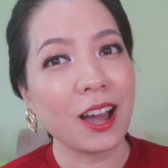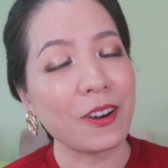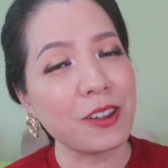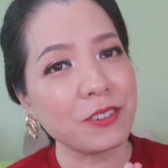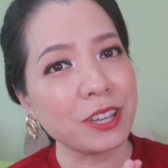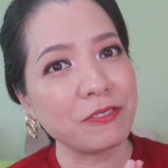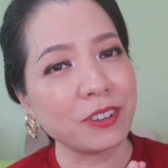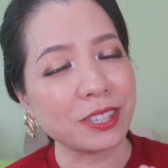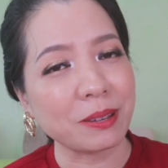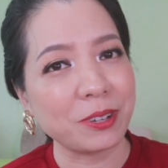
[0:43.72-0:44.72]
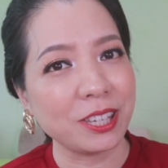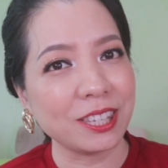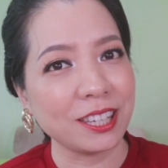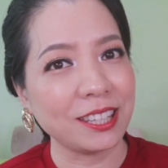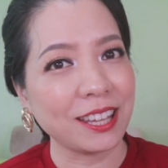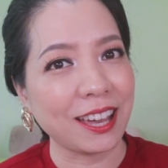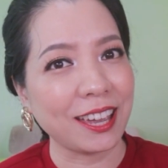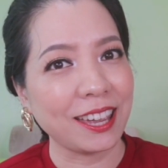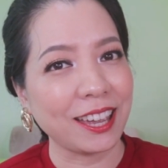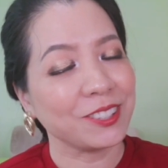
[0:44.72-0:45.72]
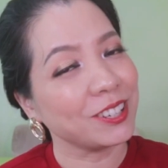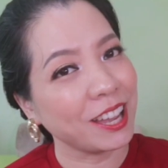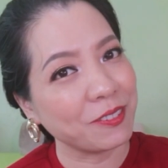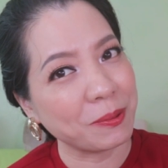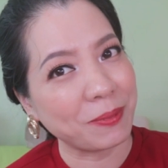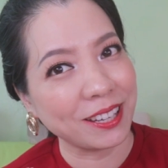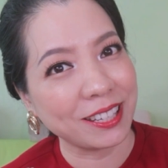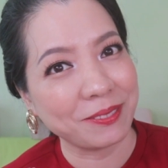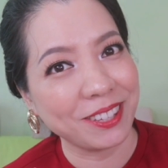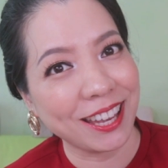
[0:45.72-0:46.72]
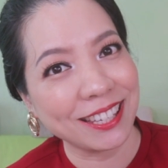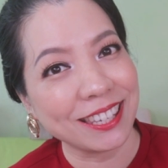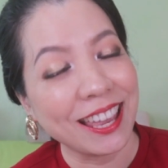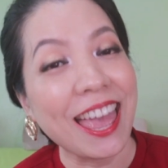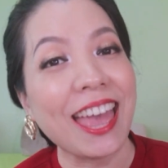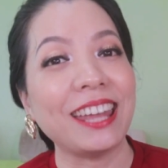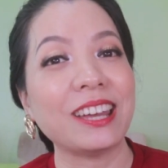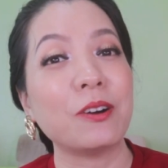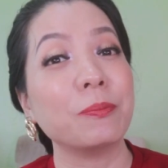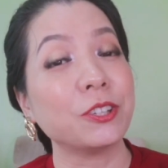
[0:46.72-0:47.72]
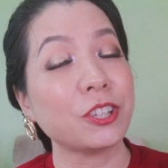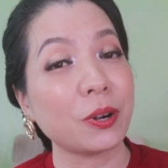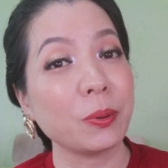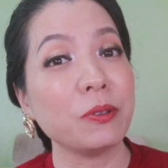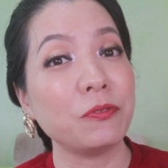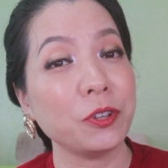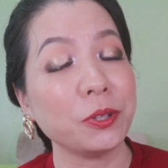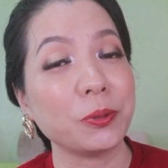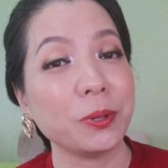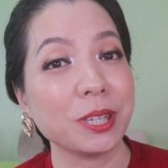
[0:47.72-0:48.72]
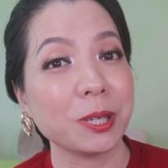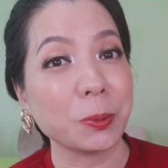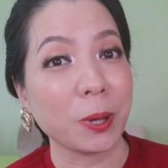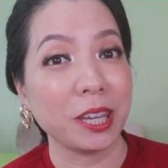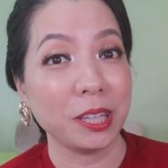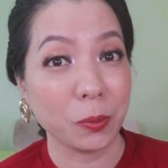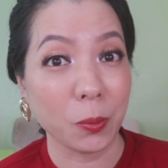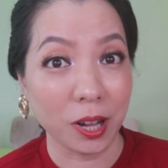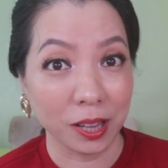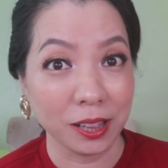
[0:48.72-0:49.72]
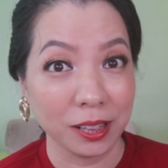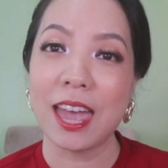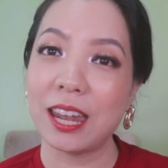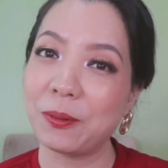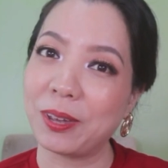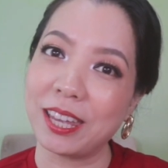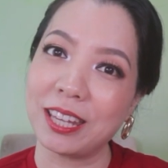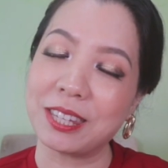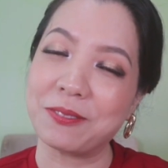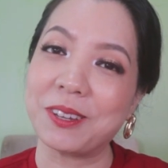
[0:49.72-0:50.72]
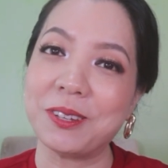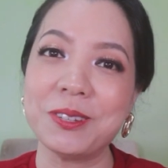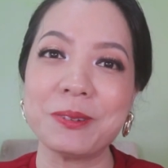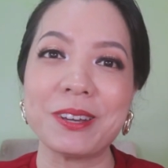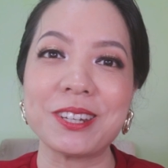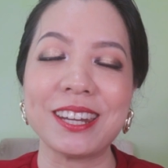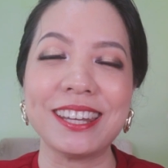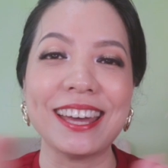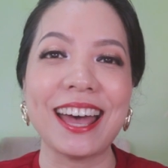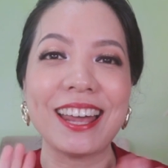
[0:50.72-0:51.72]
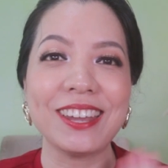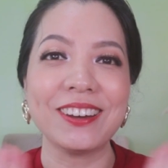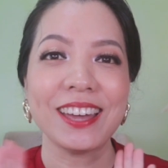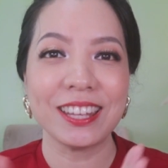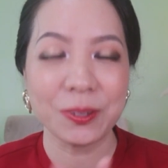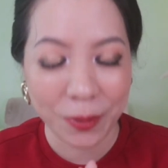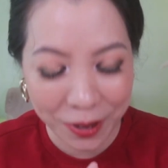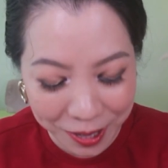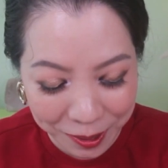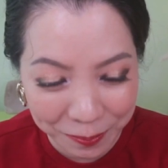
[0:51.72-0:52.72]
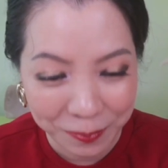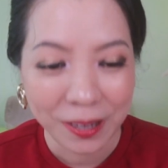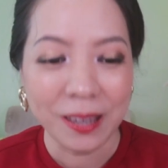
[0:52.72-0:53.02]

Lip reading: However, for some reason, I actually haven't bought them yet, and I'll be sharing with you the reasons why in a while. Anyways, if you're new to my channel, hello and welcome.